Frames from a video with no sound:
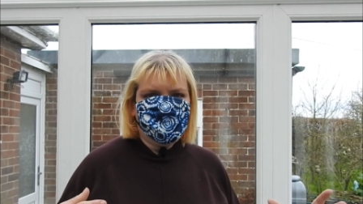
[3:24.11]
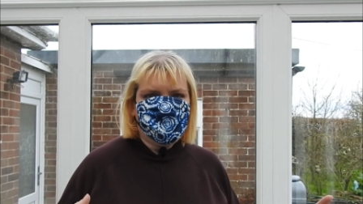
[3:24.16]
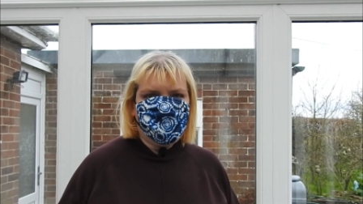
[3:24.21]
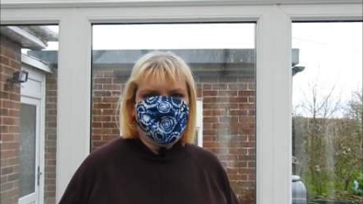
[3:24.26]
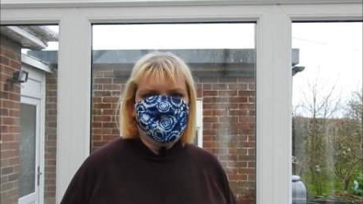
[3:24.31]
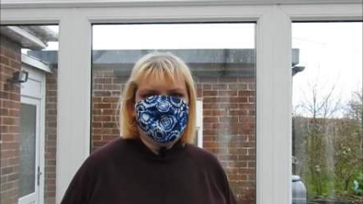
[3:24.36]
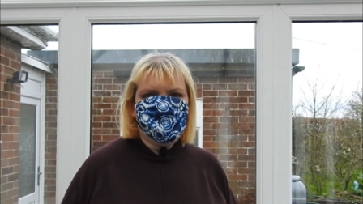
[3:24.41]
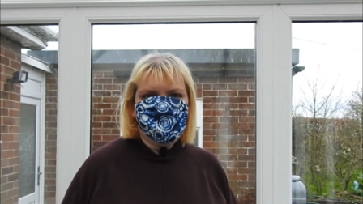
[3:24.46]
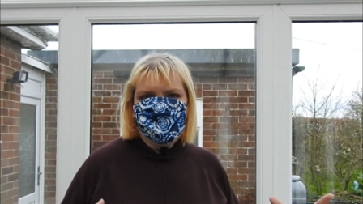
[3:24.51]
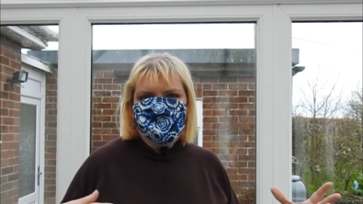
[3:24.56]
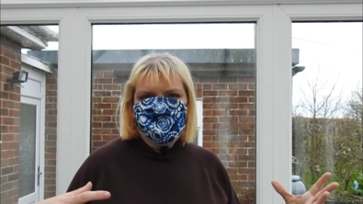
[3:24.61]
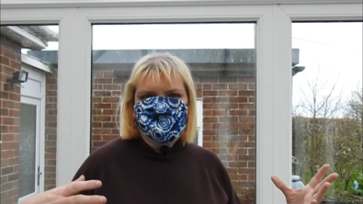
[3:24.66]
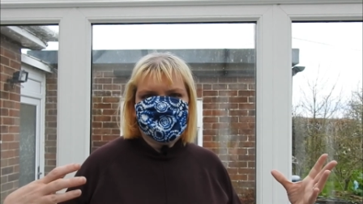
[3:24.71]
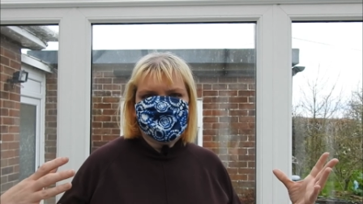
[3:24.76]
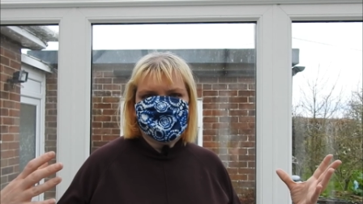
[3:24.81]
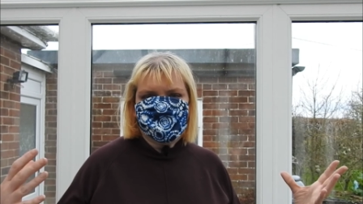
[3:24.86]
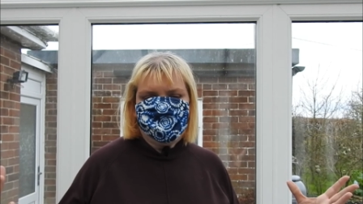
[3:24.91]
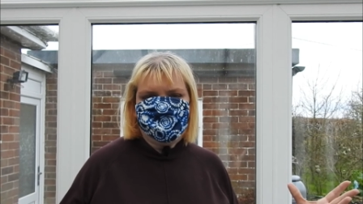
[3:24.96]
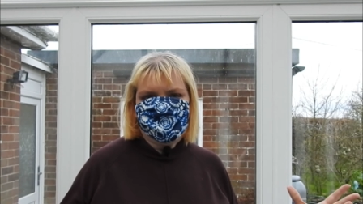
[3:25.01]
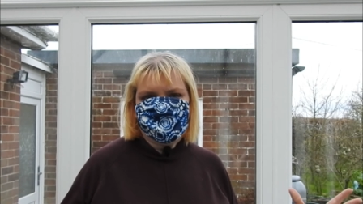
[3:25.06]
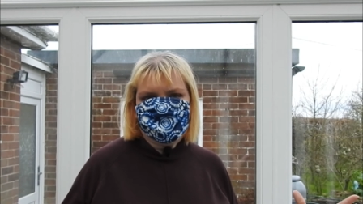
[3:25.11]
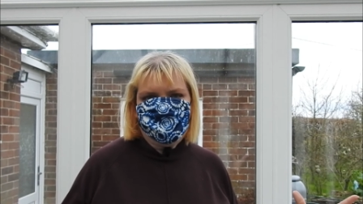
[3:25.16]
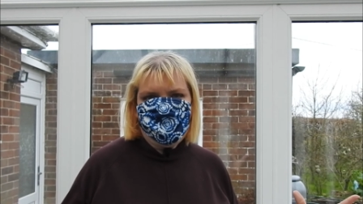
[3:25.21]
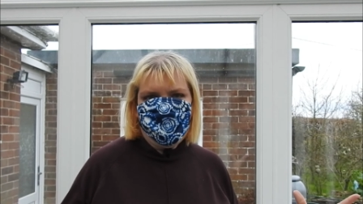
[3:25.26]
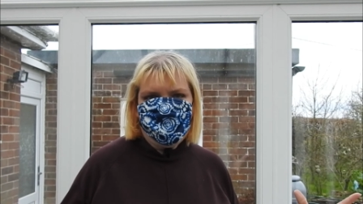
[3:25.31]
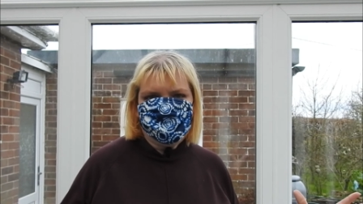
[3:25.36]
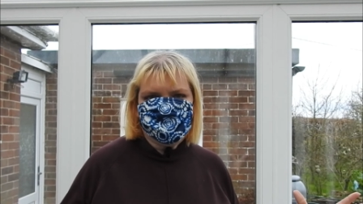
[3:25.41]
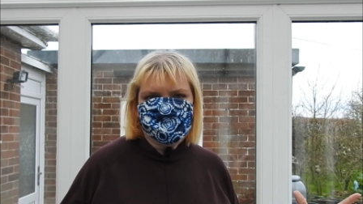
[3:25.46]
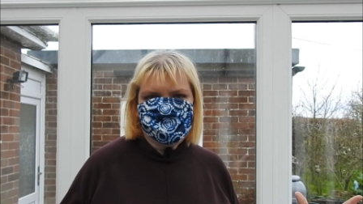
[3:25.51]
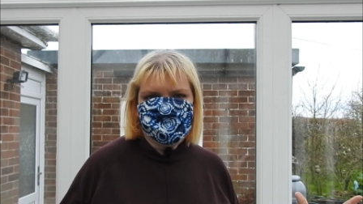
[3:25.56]

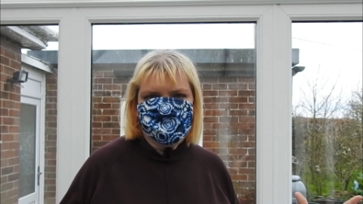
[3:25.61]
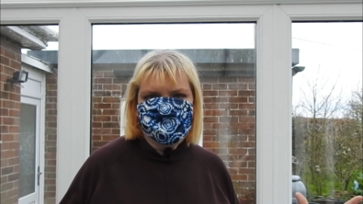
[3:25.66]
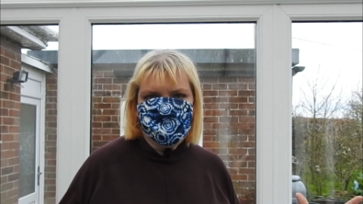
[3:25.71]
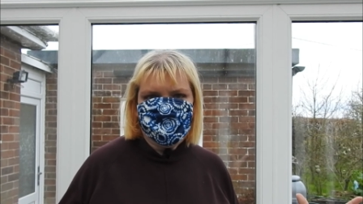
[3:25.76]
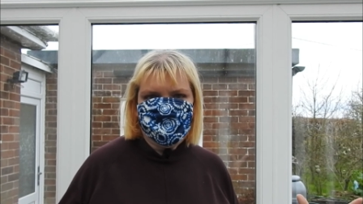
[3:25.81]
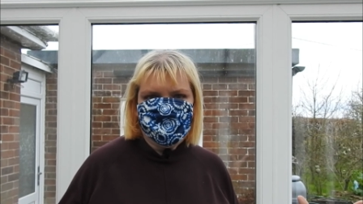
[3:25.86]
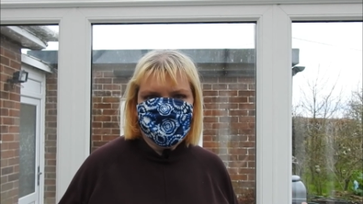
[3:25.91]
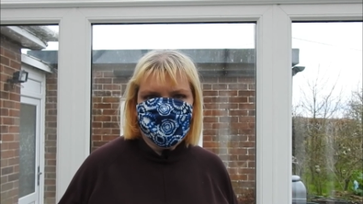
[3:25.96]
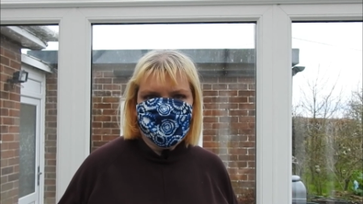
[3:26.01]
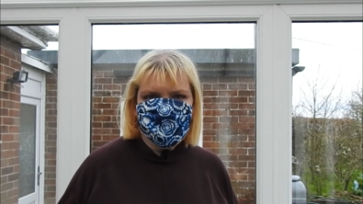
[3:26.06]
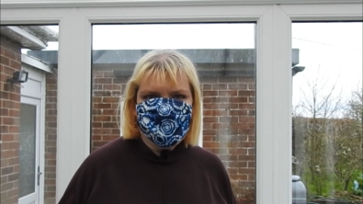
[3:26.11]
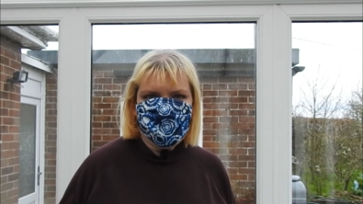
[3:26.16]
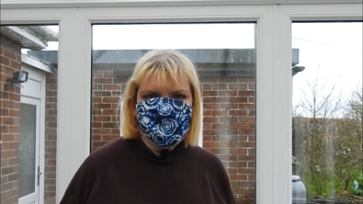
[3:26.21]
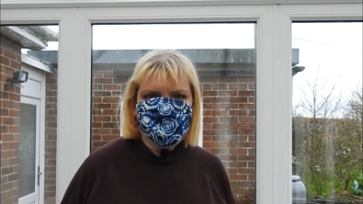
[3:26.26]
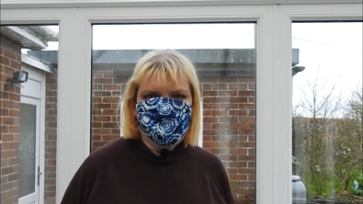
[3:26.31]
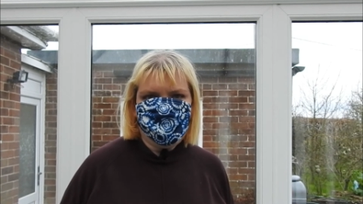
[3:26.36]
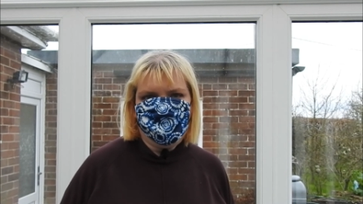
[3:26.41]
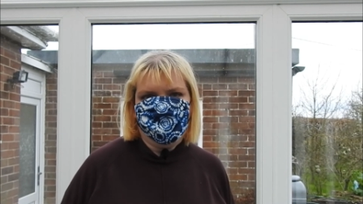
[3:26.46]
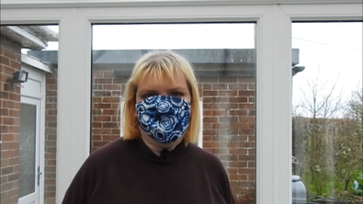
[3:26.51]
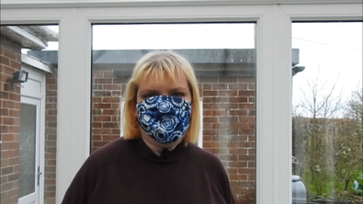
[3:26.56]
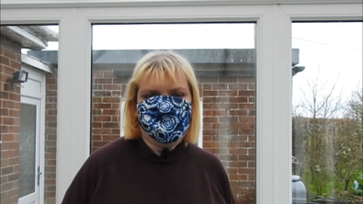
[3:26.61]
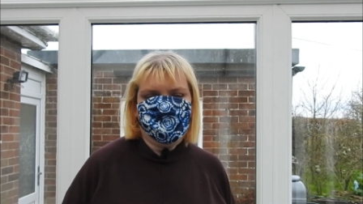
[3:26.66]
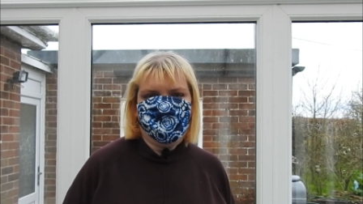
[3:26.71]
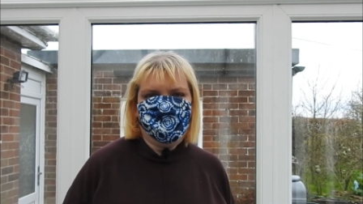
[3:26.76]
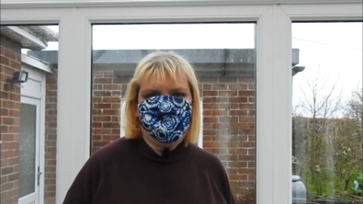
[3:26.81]
£70 in the UK or